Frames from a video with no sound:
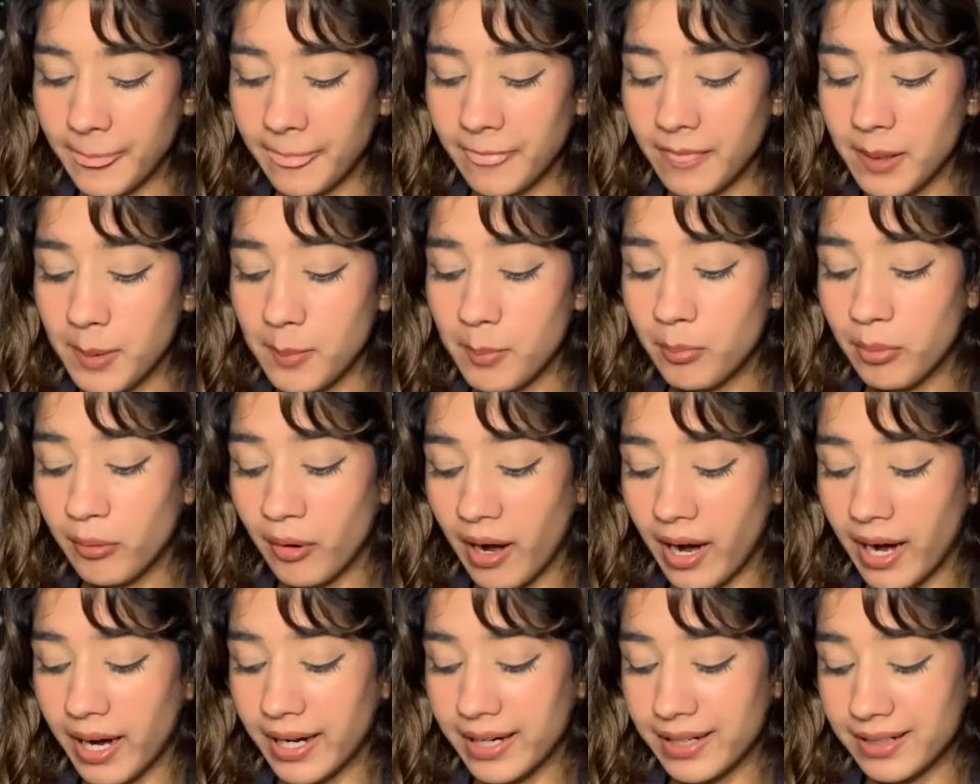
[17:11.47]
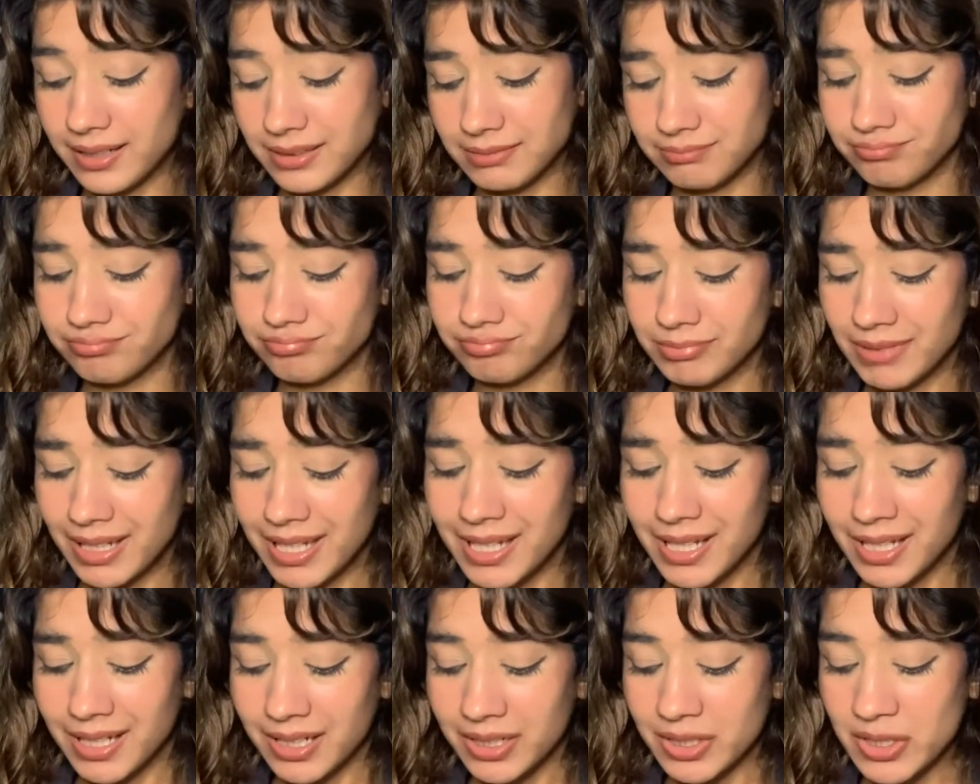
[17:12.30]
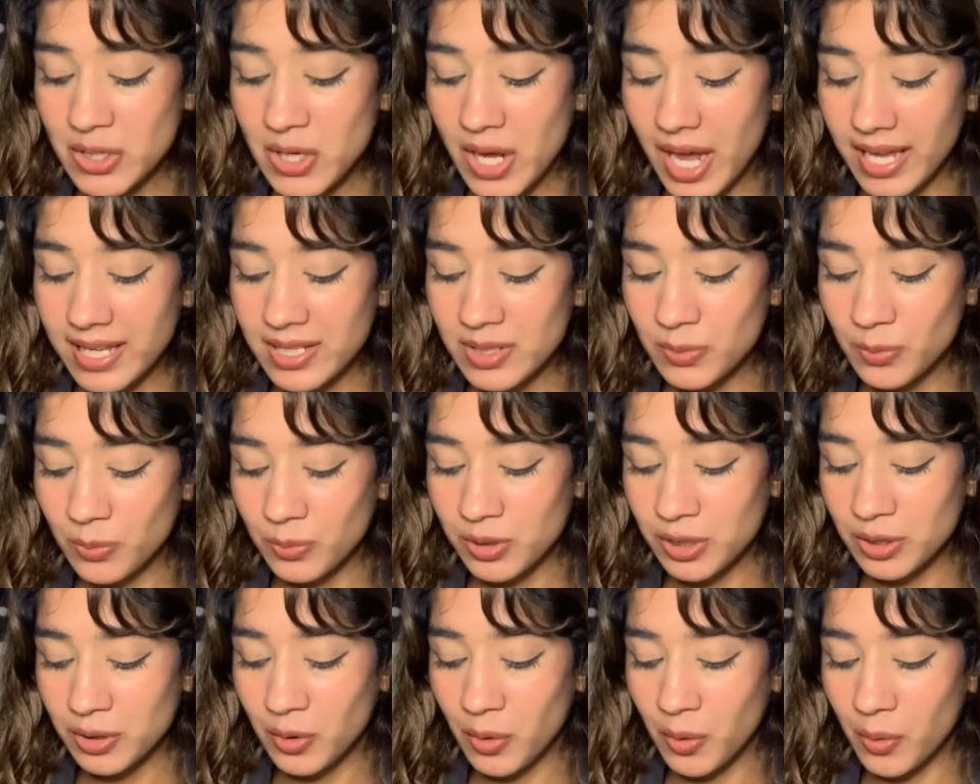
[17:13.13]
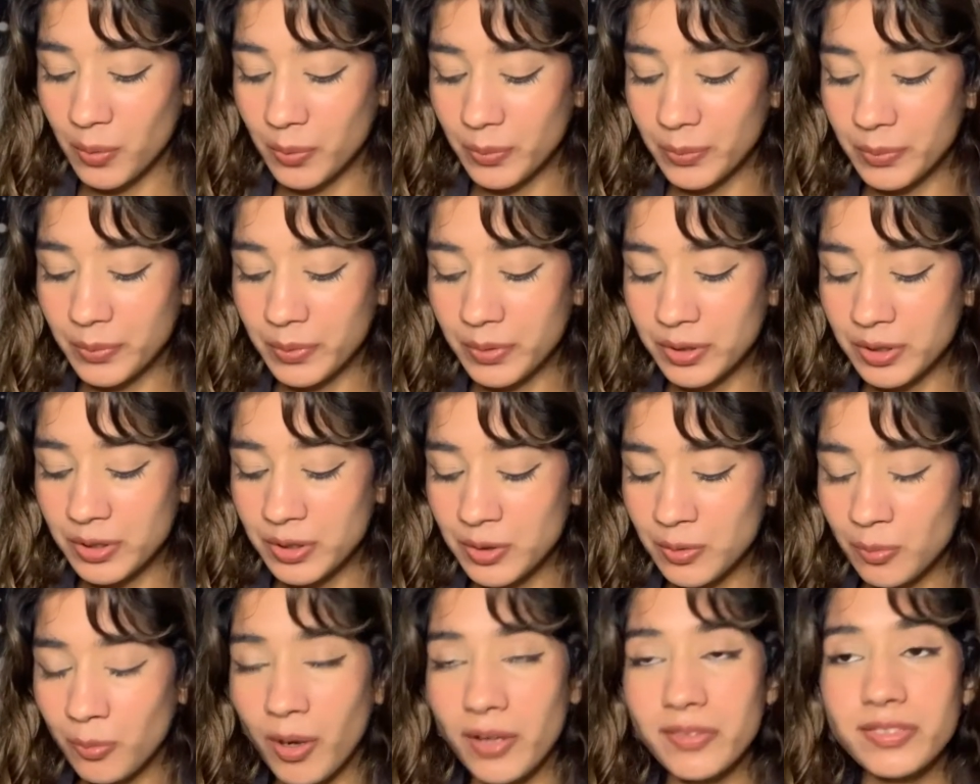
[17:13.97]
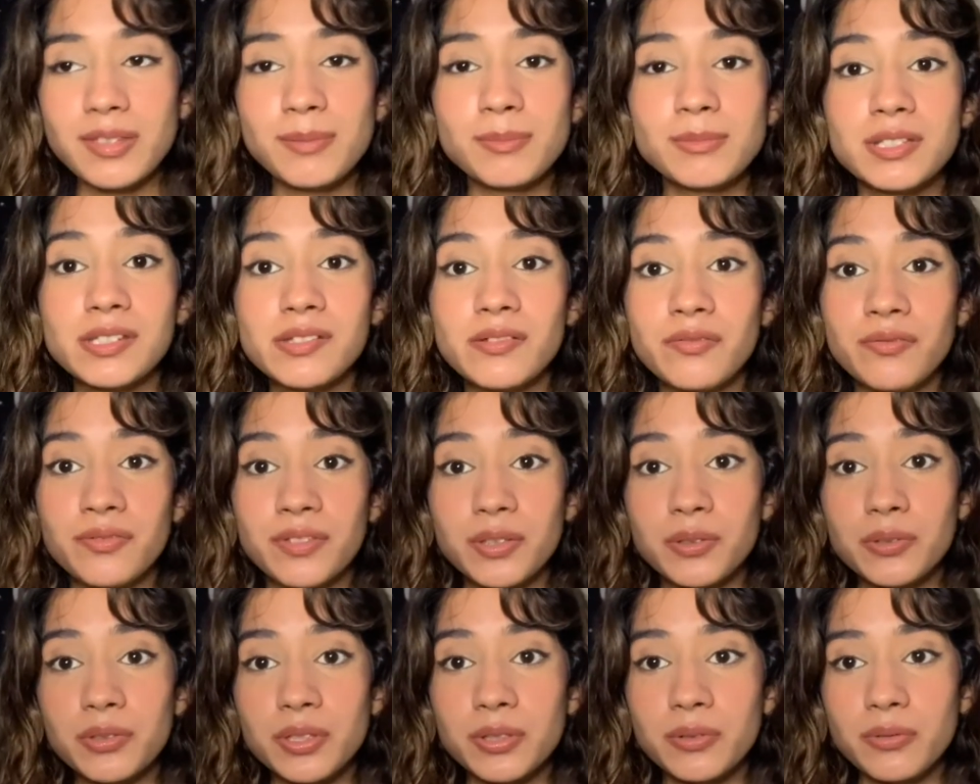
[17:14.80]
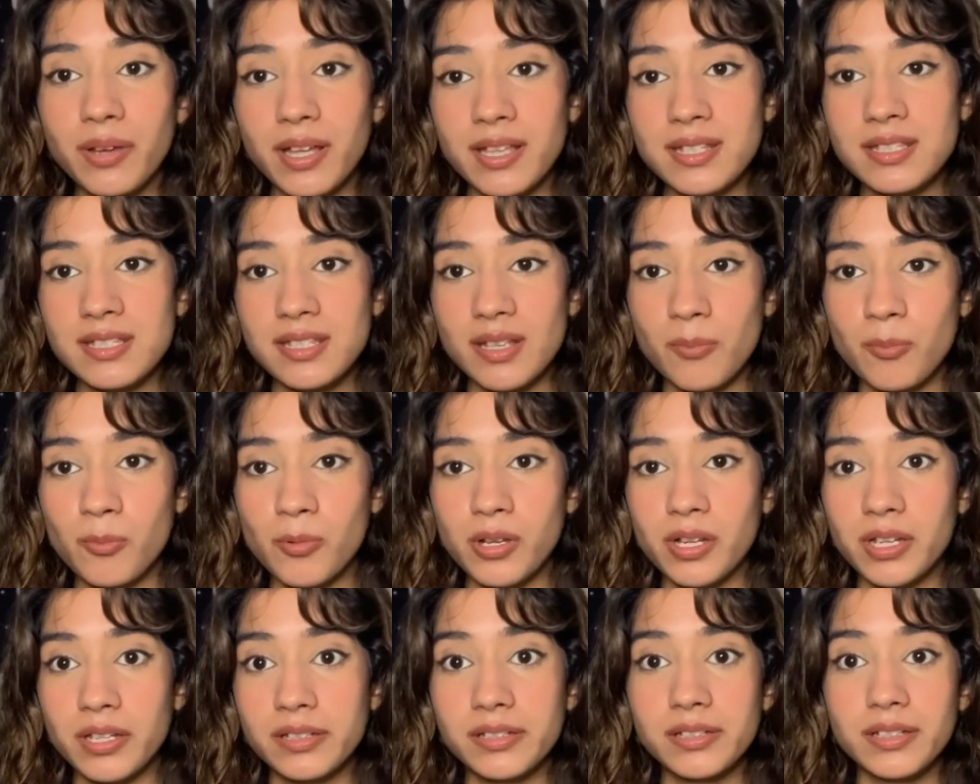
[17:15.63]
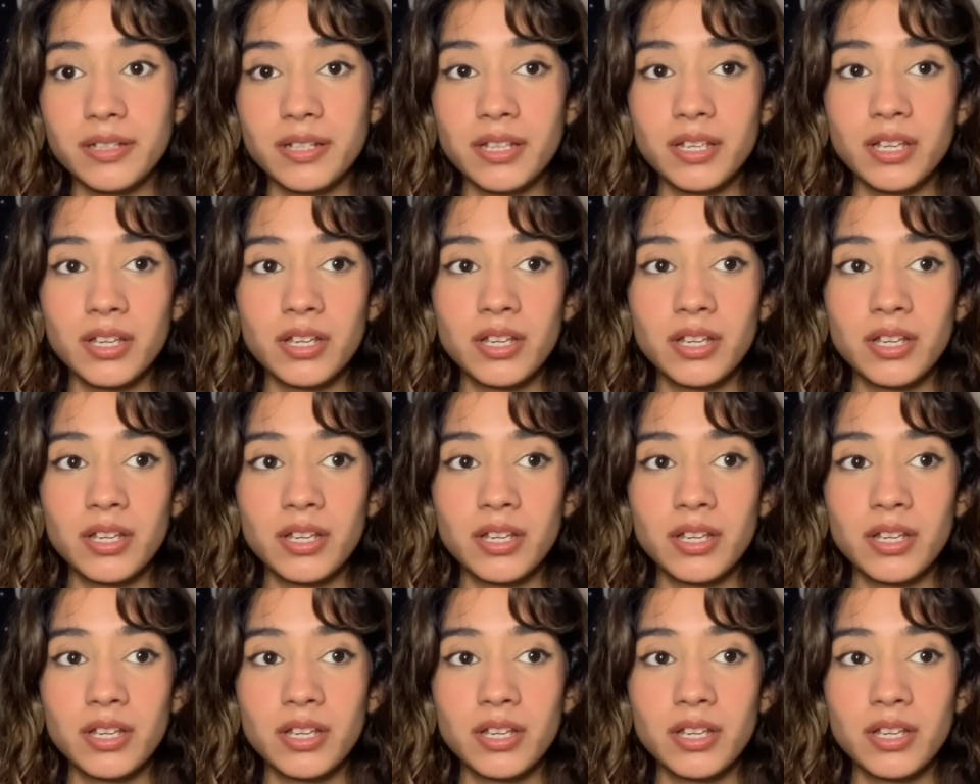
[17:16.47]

Bride. You guys, you know, you want them to view you as someone